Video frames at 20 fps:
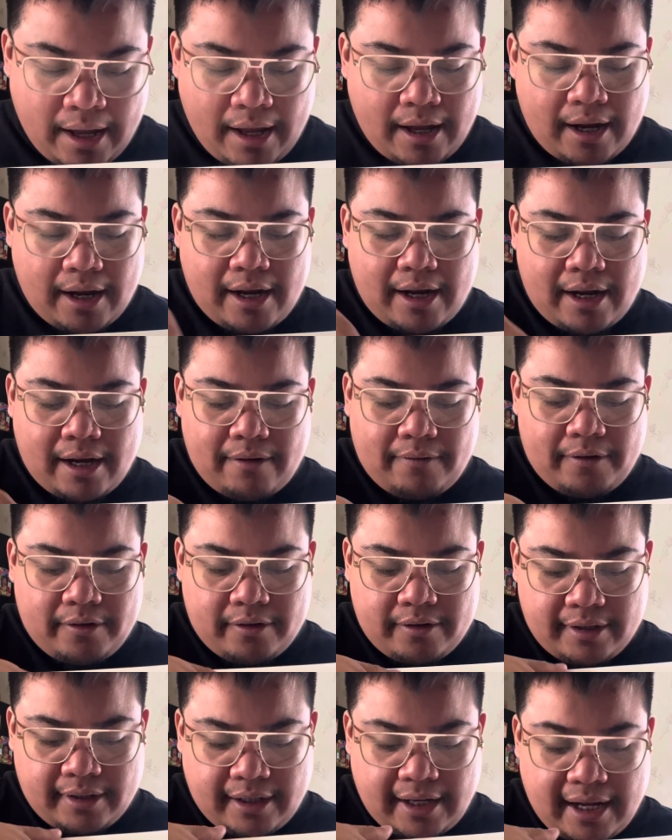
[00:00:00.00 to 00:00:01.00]
I have your
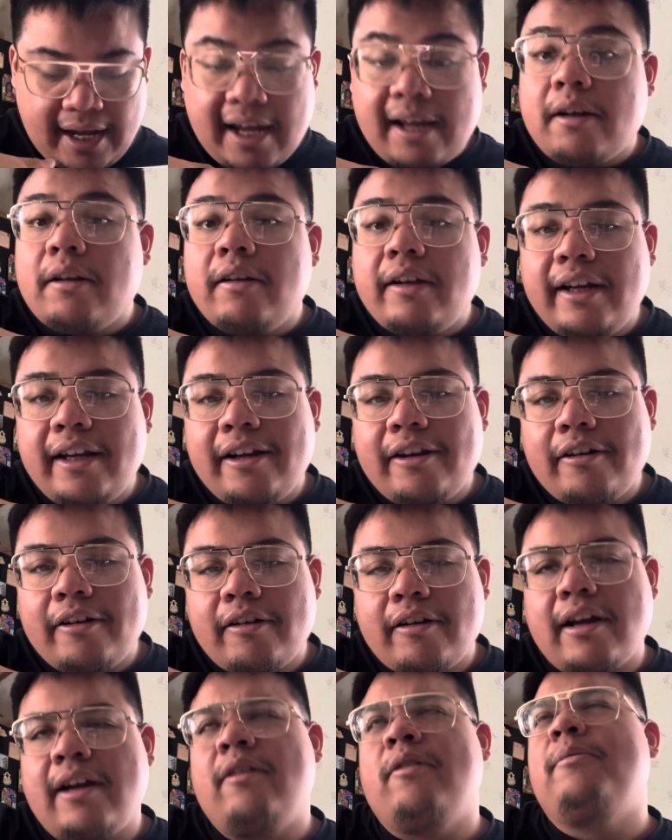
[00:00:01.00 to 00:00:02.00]
scale here.
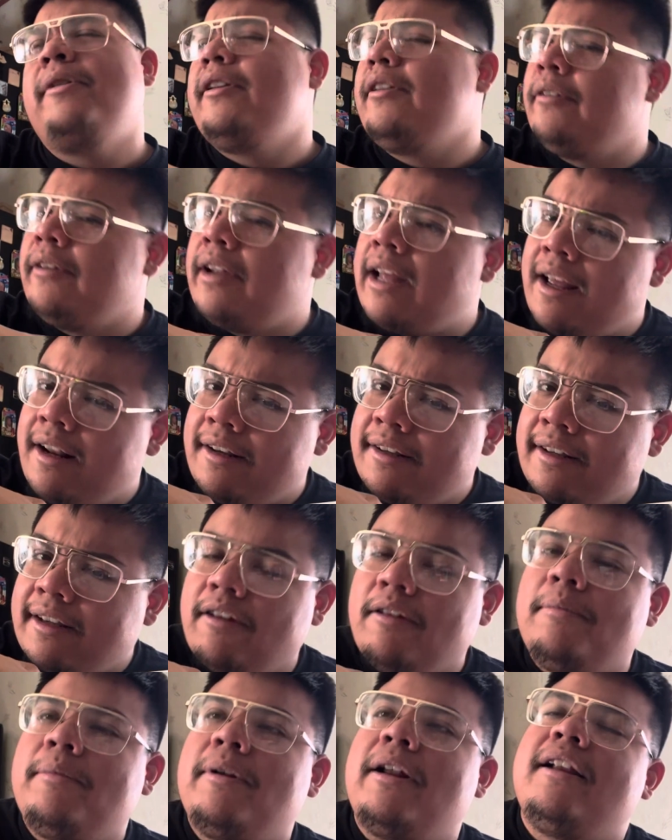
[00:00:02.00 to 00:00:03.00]
I normally don't add a
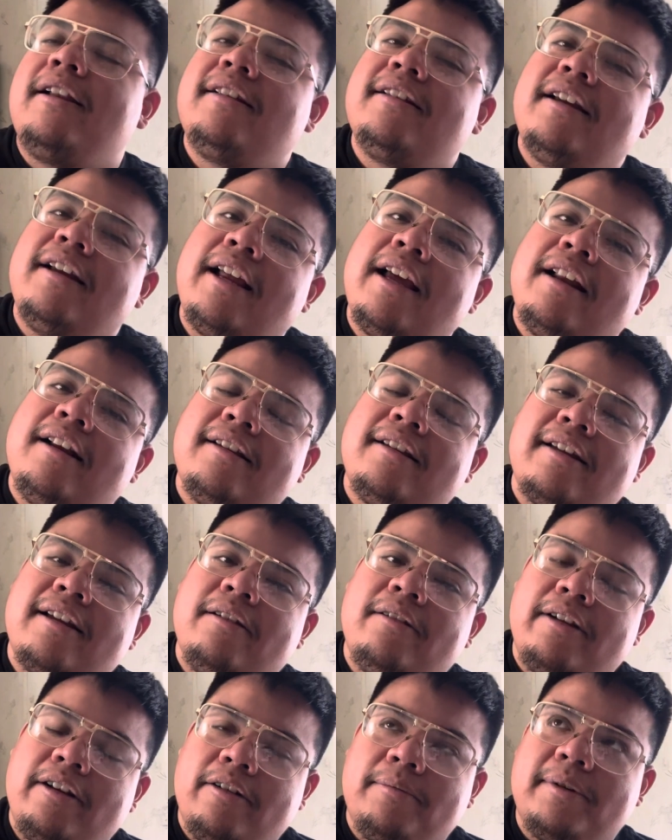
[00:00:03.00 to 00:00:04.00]
scale, but I decided to add a scale
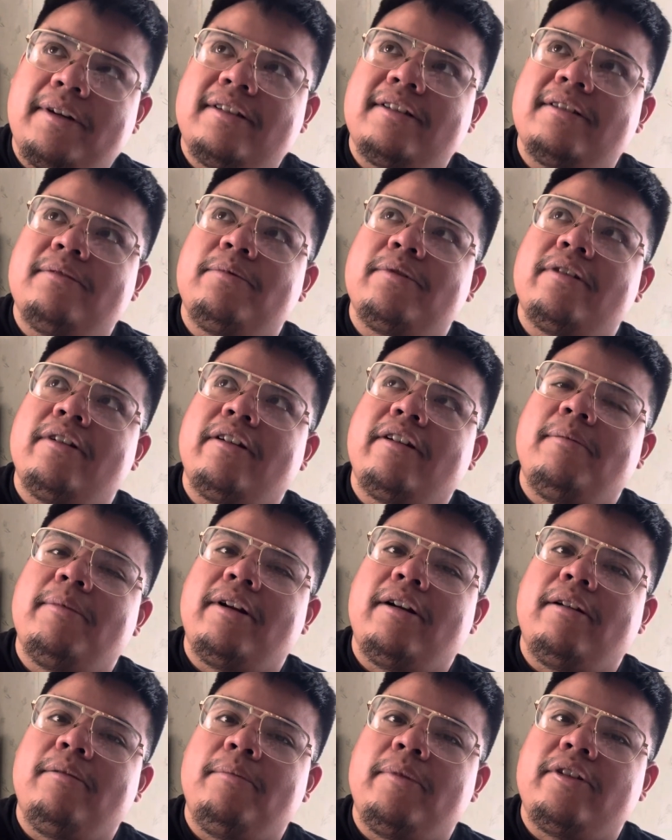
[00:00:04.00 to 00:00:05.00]
here because we're talking about
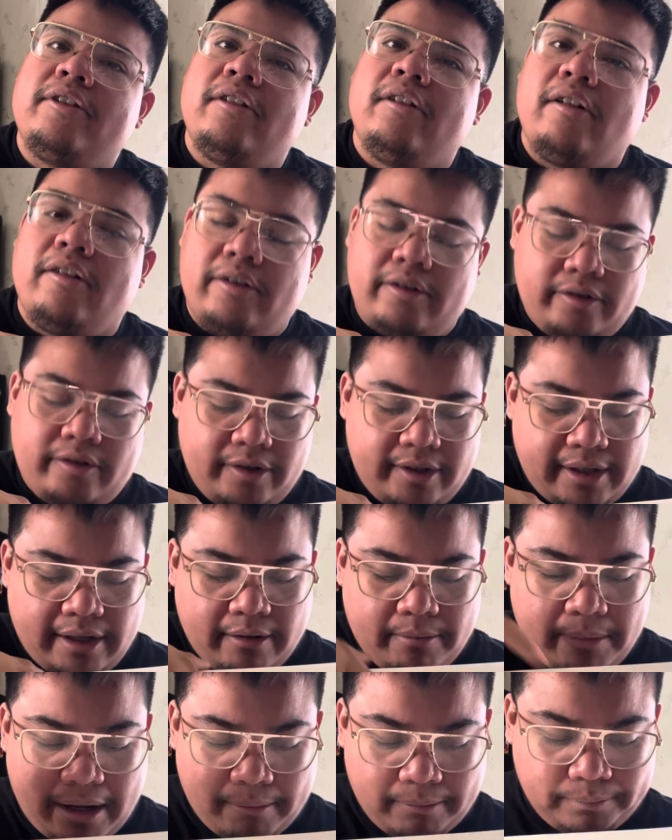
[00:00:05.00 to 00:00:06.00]
a much larger scale
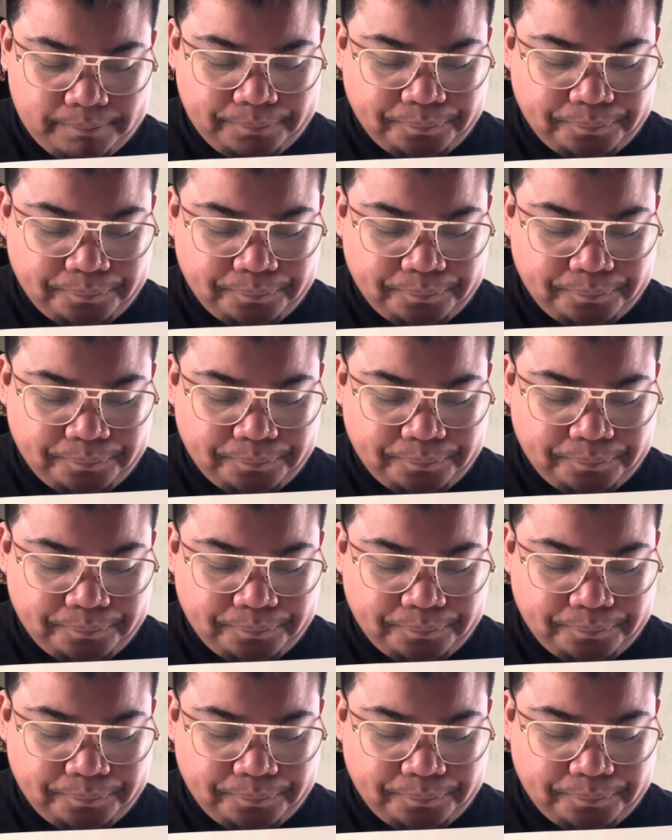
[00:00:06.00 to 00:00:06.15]
map.